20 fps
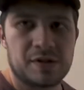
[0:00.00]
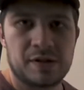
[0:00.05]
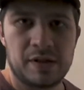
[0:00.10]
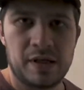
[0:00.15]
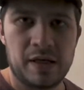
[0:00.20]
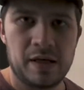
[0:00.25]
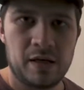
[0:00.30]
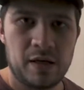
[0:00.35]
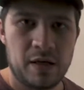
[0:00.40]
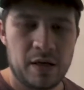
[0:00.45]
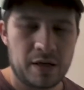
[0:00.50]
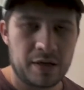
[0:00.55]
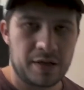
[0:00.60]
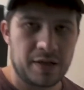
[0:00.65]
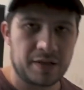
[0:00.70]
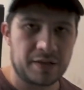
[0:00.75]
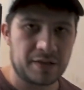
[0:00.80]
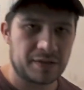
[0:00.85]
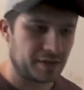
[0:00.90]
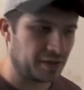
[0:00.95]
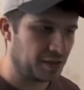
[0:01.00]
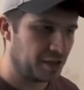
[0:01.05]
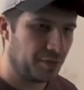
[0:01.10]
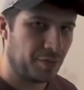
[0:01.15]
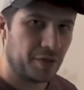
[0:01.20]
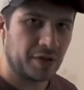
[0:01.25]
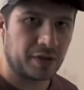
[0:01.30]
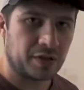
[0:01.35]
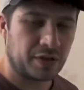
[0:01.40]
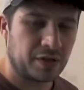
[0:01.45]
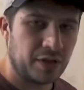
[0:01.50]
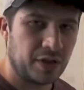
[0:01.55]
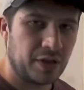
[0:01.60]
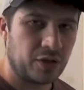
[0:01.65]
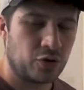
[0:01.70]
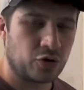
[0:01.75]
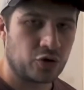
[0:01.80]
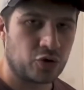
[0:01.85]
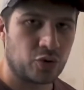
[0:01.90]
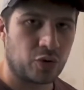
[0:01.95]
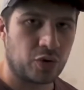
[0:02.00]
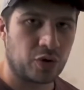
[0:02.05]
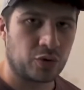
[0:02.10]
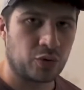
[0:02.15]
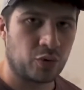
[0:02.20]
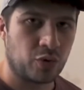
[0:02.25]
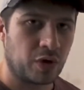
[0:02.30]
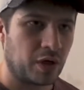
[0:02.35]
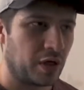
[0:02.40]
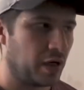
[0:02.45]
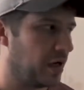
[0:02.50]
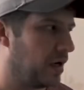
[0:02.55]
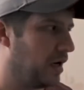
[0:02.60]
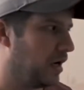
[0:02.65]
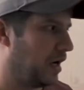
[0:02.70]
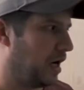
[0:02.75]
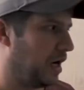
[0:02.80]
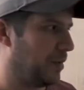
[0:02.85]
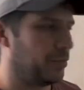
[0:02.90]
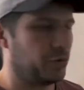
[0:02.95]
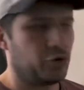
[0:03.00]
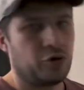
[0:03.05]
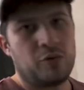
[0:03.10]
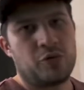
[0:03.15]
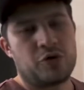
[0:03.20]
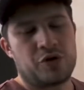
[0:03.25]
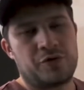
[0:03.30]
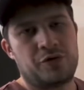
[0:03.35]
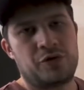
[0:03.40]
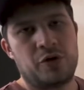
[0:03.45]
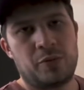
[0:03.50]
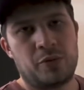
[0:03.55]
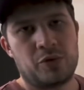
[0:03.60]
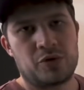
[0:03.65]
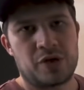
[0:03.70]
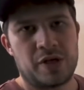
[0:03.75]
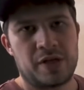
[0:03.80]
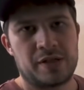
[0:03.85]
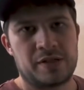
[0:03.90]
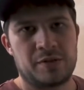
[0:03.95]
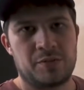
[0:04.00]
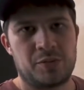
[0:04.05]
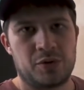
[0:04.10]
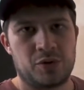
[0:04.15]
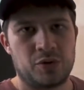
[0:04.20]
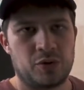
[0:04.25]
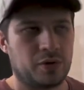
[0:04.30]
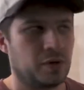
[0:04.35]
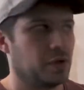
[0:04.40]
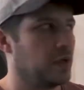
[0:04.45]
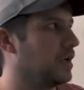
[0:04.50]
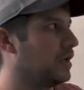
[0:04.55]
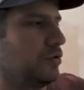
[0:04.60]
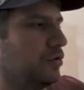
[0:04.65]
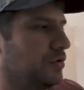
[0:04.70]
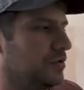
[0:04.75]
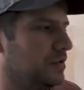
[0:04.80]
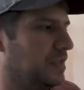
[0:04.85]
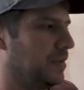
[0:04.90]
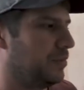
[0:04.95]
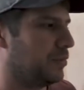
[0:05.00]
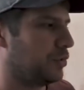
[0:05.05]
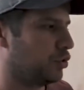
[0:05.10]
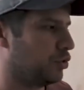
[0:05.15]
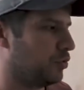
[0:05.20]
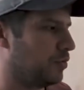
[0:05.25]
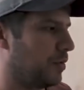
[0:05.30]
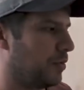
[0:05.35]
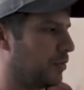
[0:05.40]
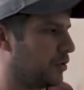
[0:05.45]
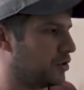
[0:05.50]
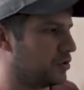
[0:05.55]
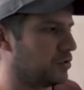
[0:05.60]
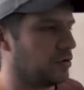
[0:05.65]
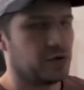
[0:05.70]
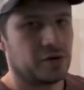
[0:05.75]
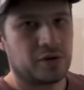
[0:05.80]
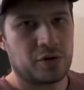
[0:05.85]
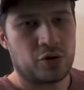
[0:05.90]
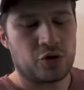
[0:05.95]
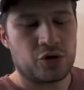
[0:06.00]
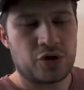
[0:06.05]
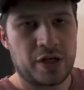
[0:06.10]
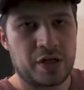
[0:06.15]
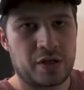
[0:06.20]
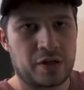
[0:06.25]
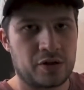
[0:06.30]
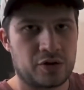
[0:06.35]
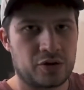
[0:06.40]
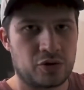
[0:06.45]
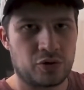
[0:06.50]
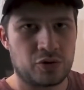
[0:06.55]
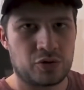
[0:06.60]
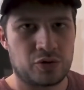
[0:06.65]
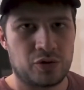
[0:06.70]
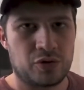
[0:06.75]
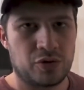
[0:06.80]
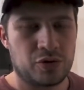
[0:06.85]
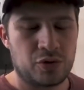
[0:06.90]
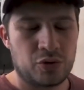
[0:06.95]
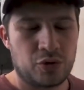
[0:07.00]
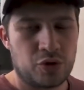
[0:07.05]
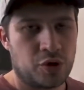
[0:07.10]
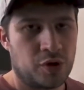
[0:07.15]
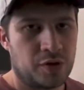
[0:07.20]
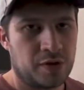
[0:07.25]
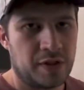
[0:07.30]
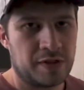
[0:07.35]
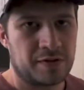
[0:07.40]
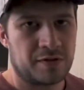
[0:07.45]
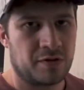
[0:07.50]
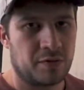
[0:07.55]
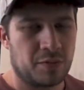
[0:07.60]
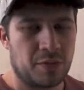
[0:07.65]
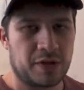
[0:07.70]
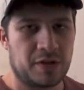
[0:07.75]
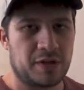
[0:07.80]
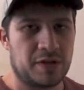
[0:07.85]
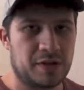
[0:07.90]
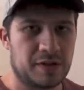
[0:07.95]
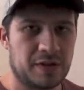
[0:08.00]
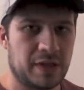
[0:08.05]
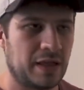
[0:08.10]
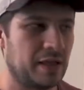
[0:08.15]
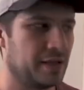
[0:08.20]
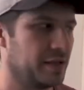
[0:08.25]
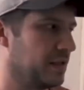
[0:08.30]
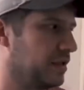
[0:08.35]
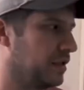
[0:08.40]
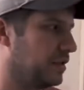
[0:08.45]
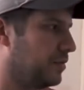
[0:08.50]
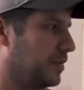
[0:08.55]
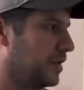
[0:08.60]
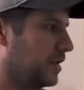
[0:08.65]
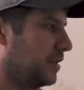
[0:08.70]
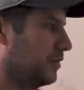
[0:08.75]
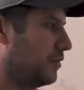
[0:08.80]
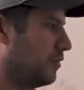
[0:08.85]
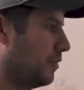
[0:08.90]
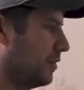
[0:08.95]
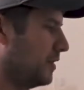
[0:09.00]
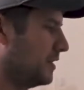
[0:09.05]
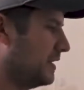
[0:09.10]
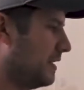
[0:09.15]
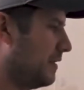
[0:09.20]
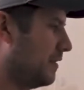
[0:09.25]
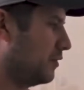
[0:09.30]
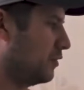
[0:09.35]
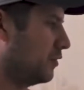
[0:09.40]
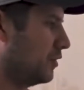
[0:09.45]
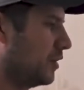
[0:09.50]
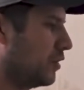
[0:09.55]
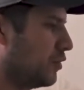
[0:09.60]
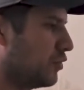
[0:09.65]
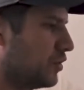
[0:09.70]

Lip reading: because this is a load bearing wall and there's only 3 centimeters of stucco on the surface, so we couldn't really sink the panel into that without